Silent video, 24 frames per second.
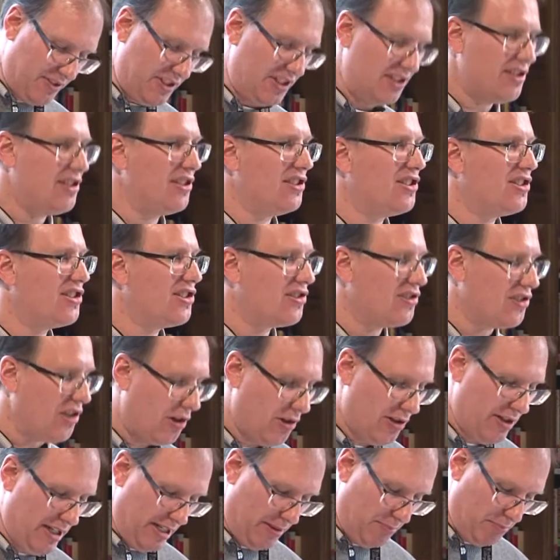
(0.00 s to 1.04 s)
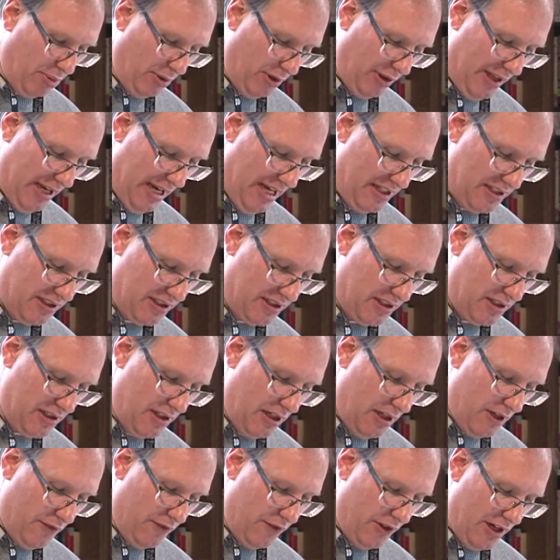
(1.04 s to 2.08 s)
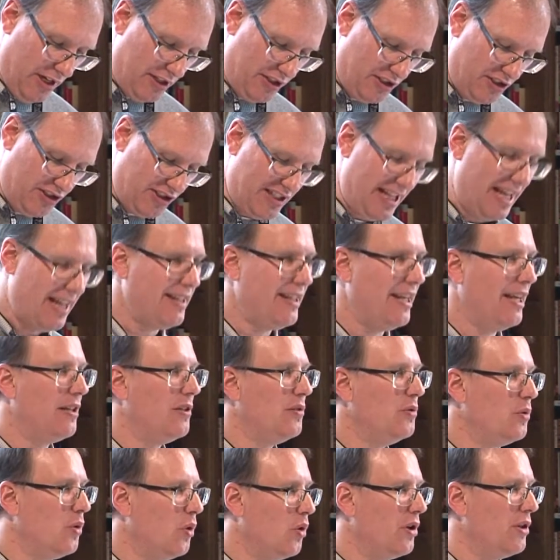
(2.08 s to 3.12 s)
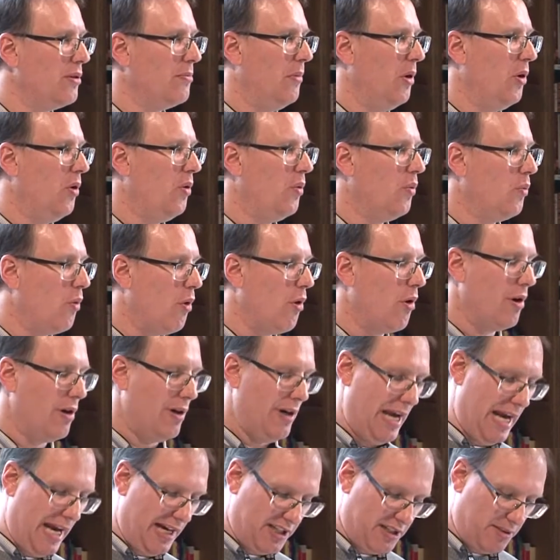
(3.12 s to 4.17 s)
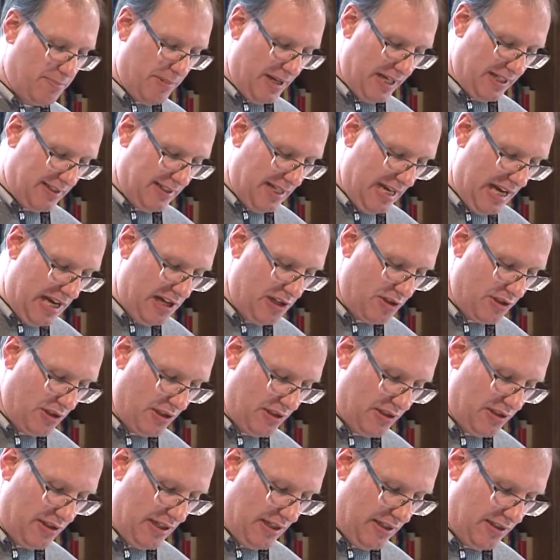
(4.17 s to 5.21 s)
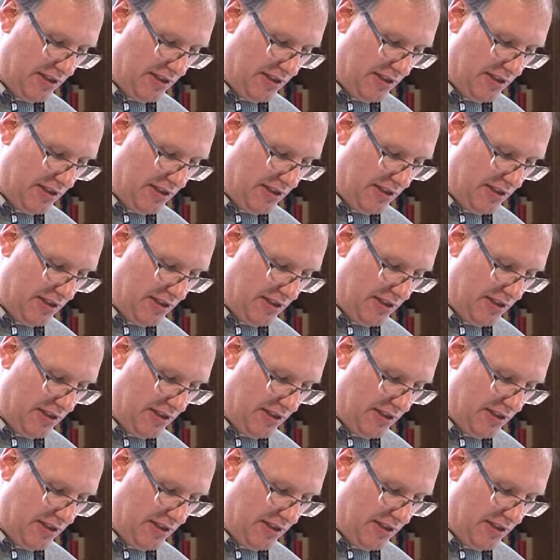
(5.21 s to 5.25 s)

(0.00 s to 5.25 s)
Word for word: us a starting place for understanding normal war expectations and